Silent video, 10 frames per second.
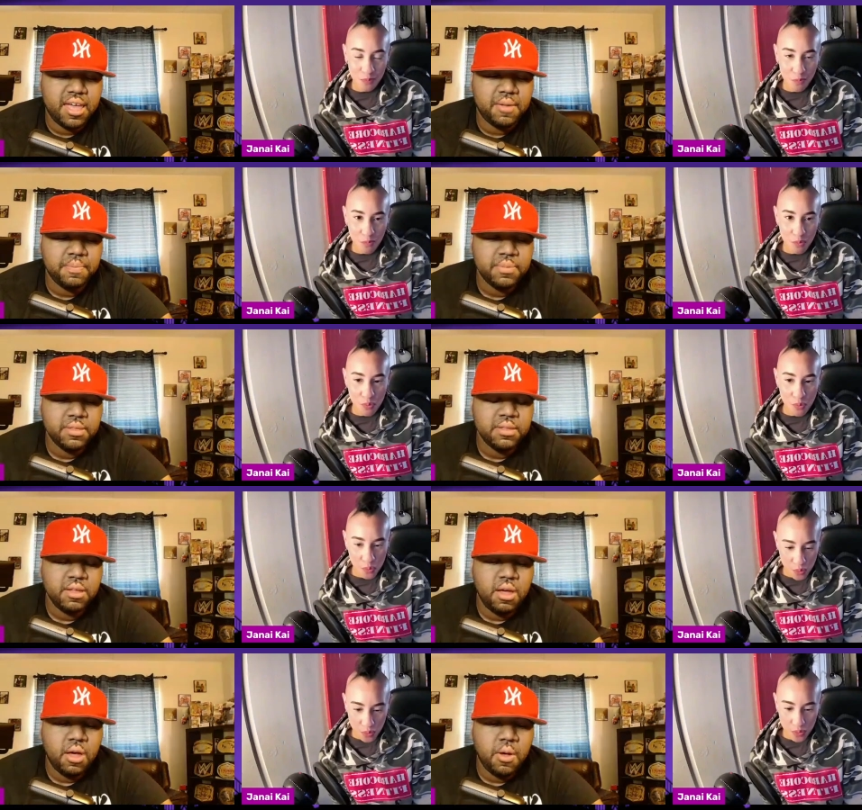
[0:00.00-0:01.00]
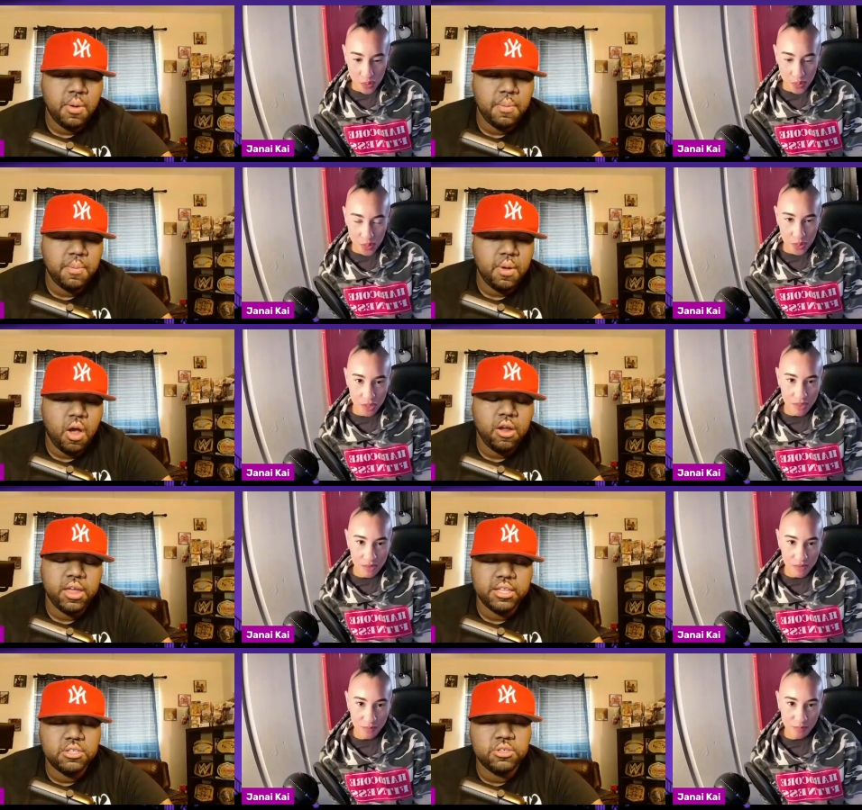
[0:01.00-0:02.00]
Speaker 1: that um are
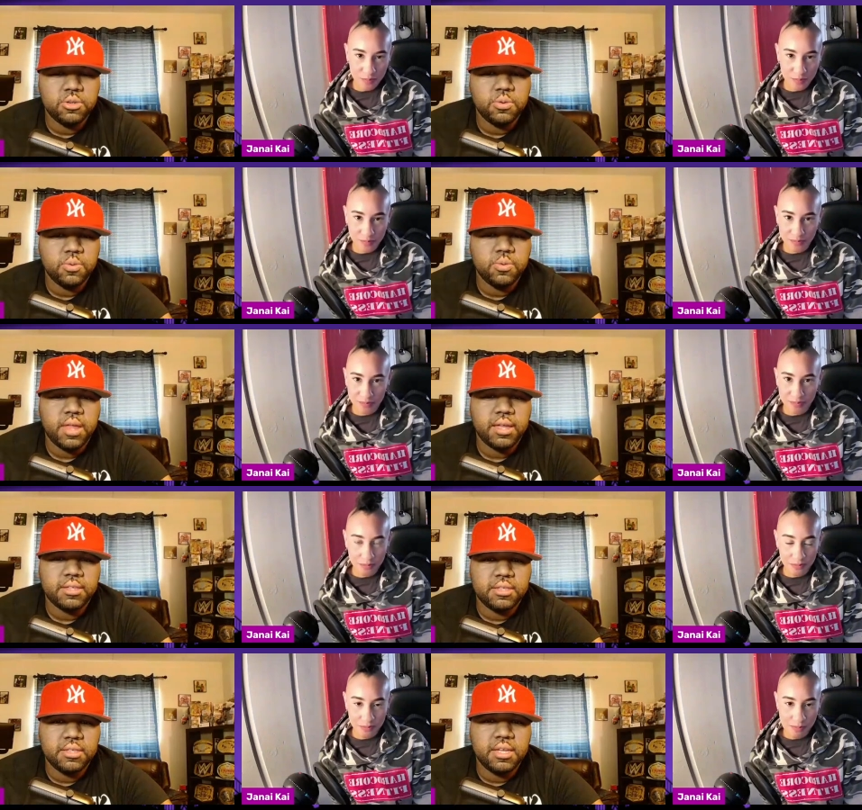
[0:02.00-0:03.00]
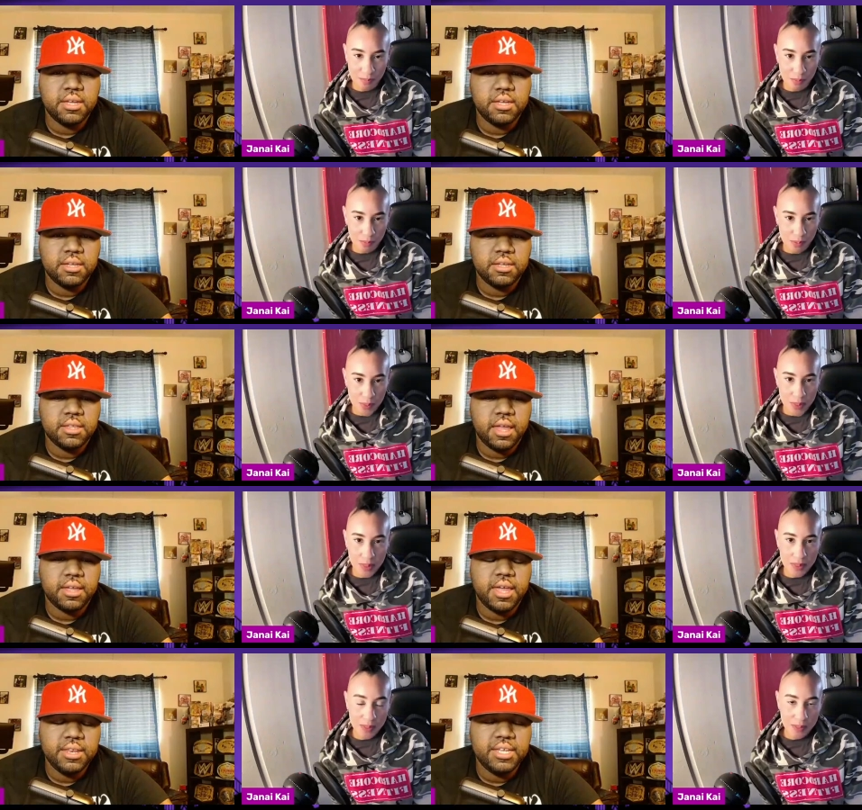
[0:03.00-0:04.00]
into like the
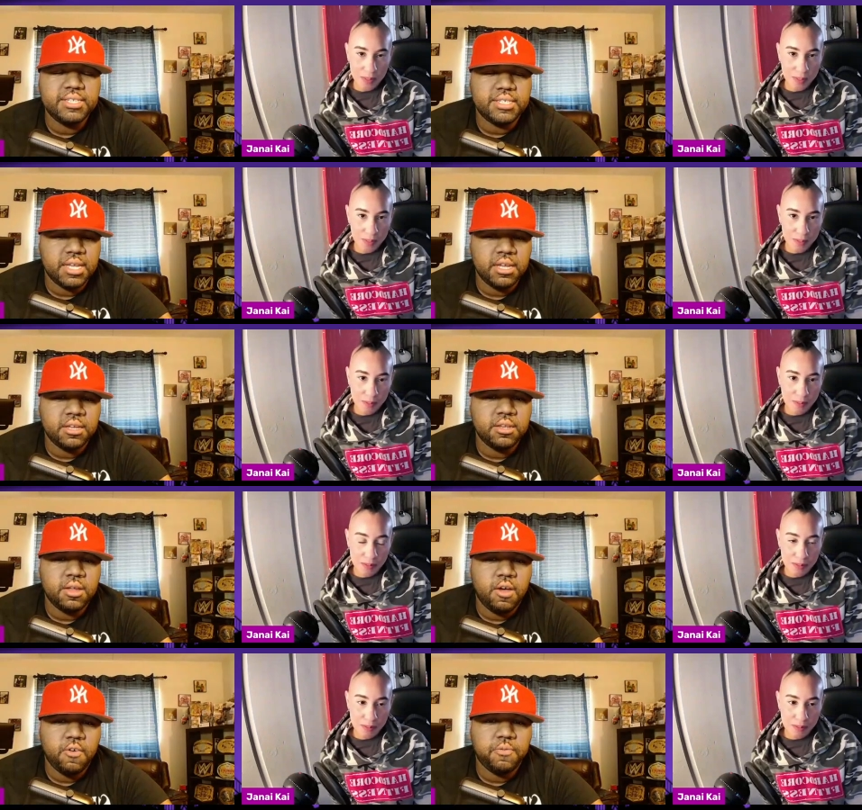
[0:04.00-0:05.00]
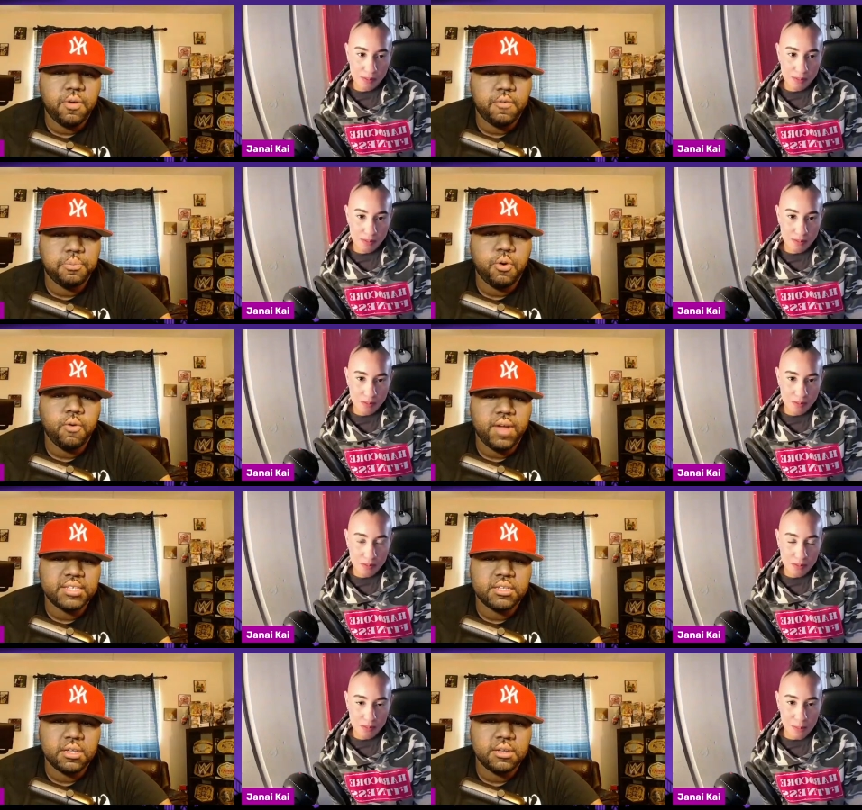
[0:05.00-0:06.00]
like indie scene of of pro
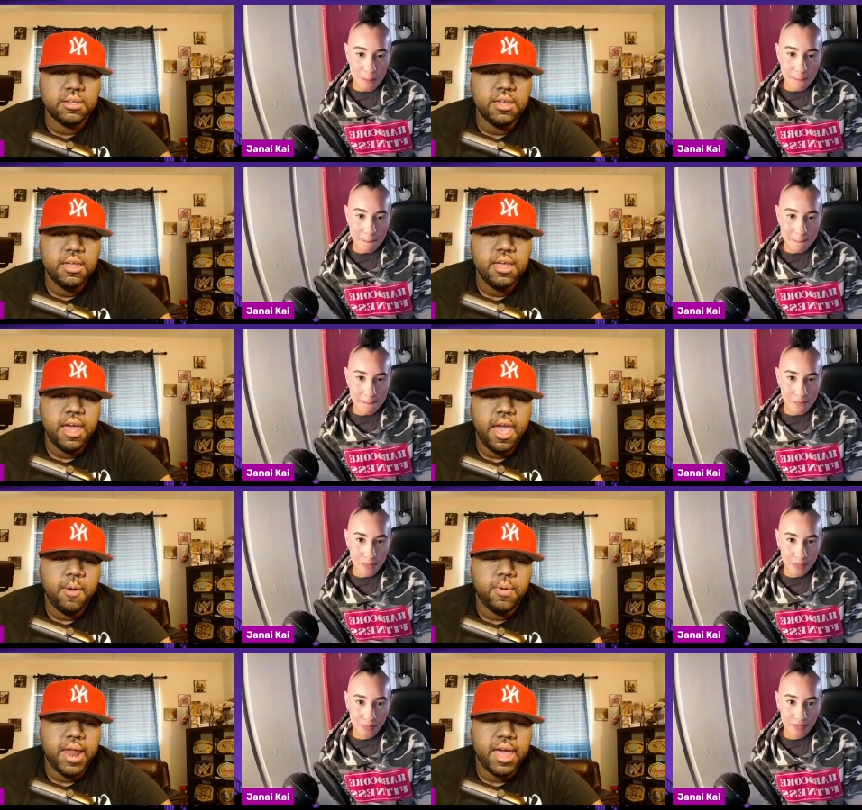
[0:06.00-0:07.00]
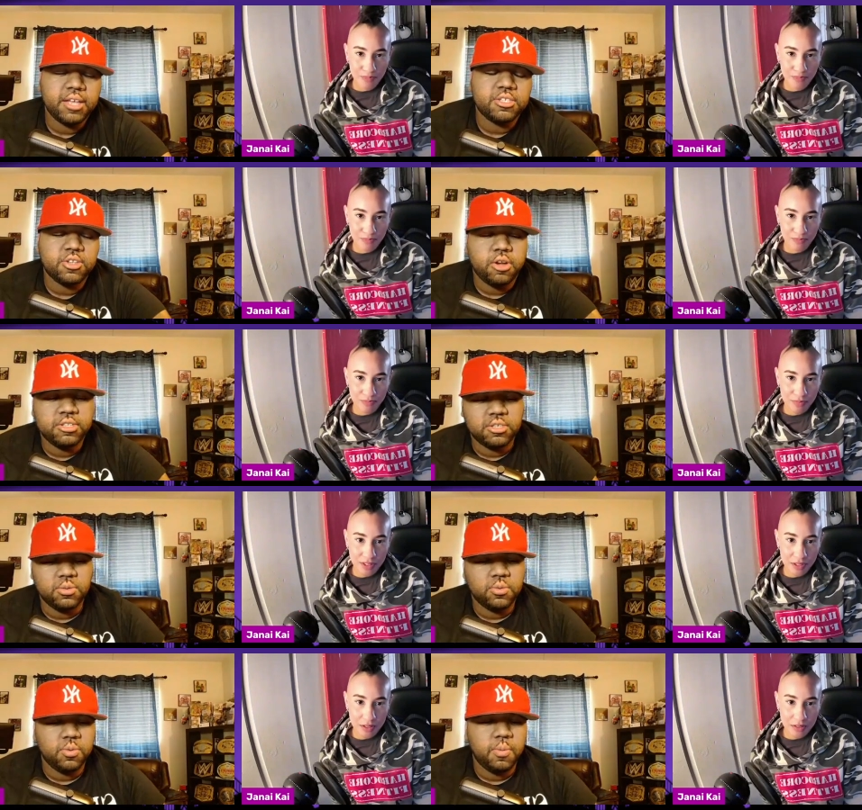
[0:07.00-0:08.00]
wrestling and when i start
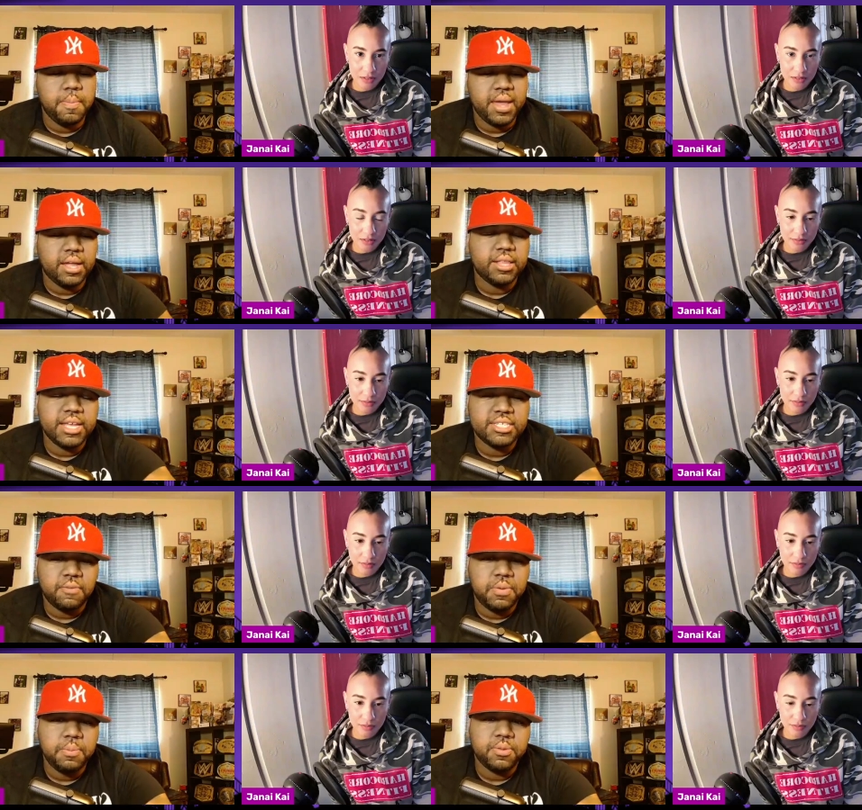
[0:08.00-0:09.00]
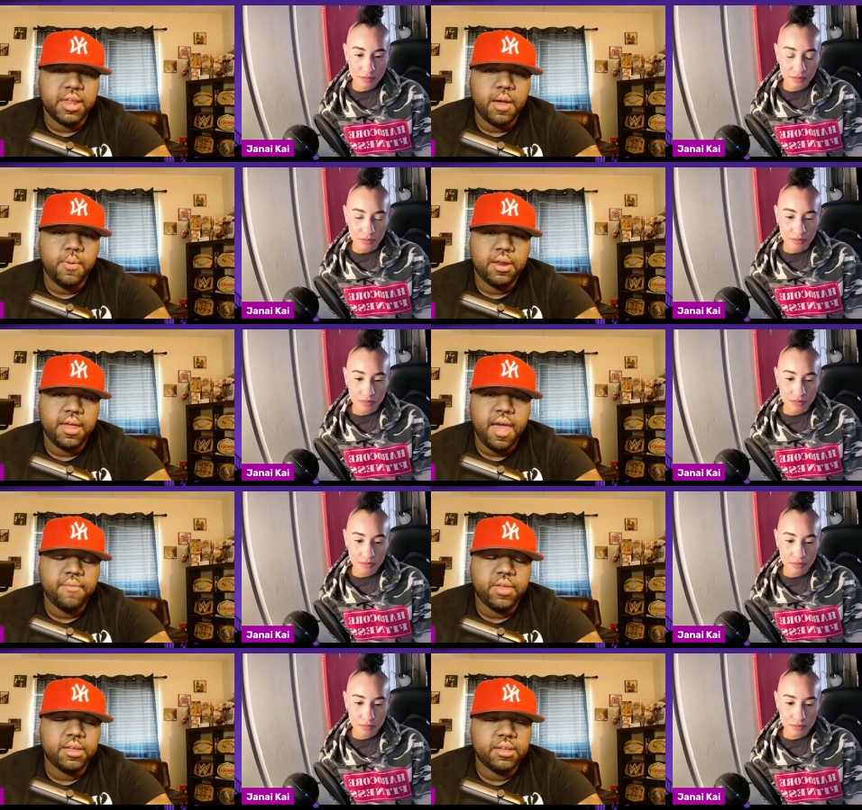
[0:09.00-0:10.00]
to make a list of people that i want to
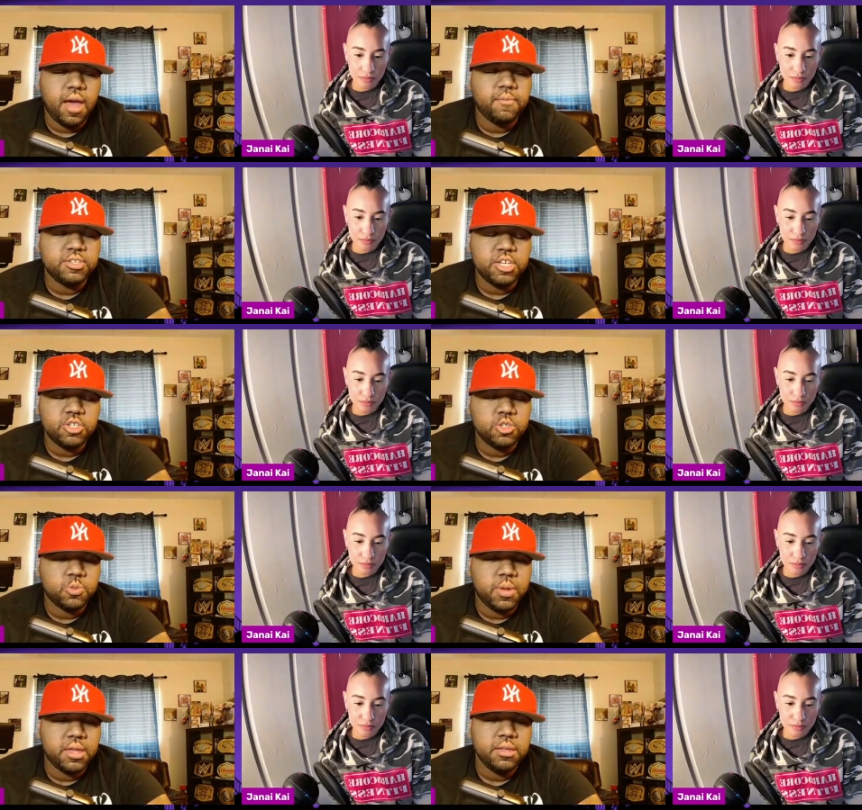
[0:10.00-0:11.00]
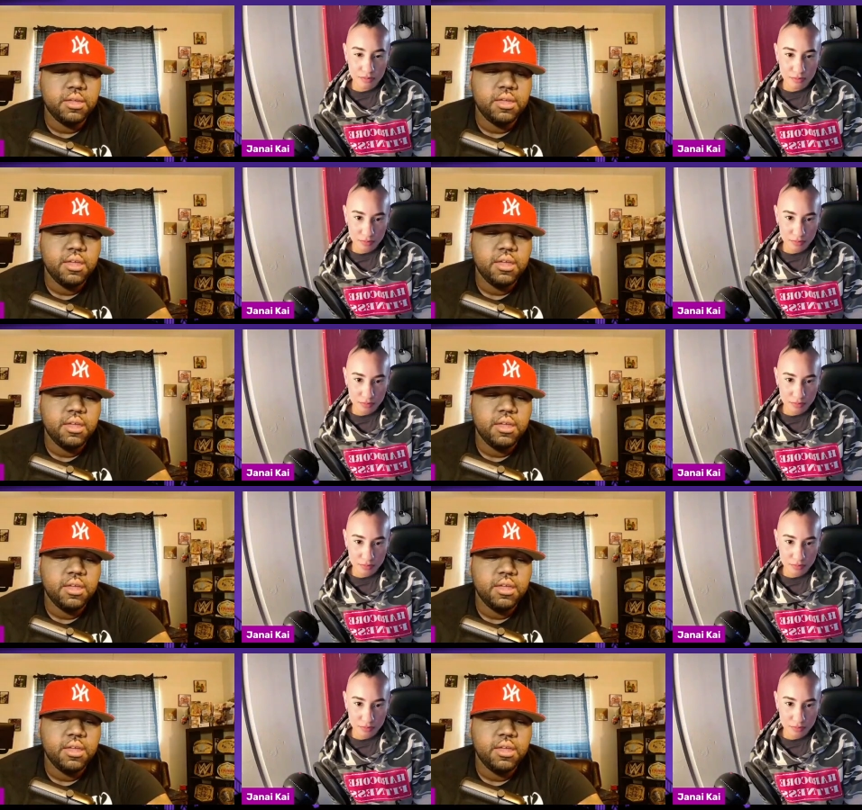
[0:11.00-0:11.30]
have like conversations with